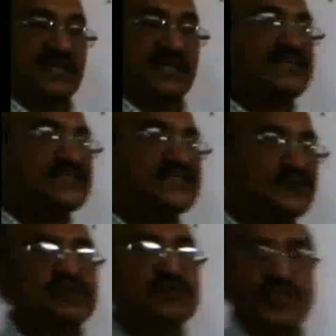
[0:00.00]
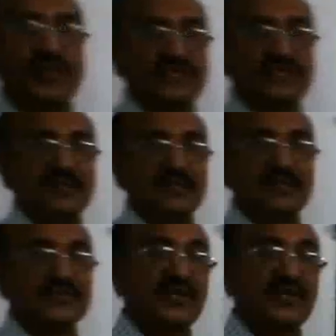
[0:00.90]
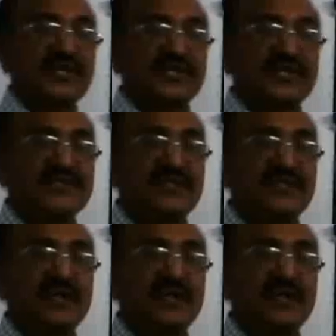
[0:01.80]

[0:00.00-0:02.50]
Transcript: It is not wetting. So it is